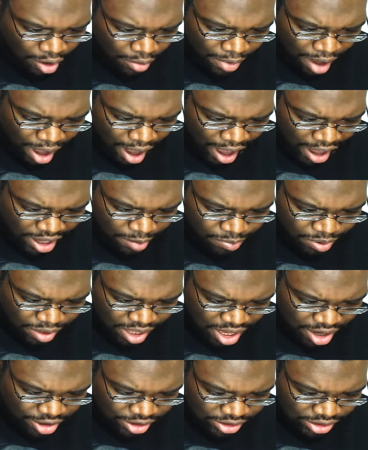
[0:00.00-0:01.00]
oh my, it
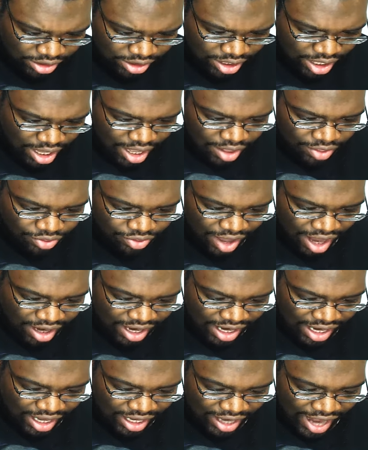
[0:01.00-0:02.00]
appears they
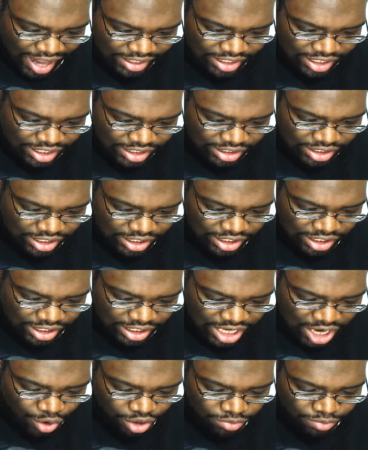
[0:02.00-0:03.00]
neglected to
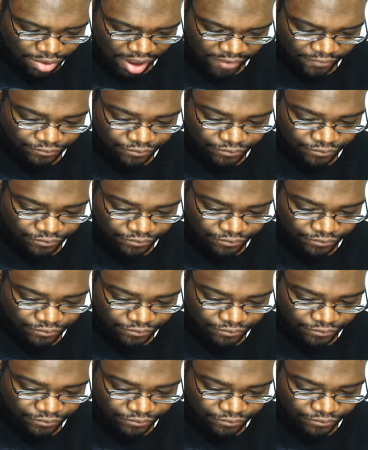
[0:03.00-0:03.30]
deal with my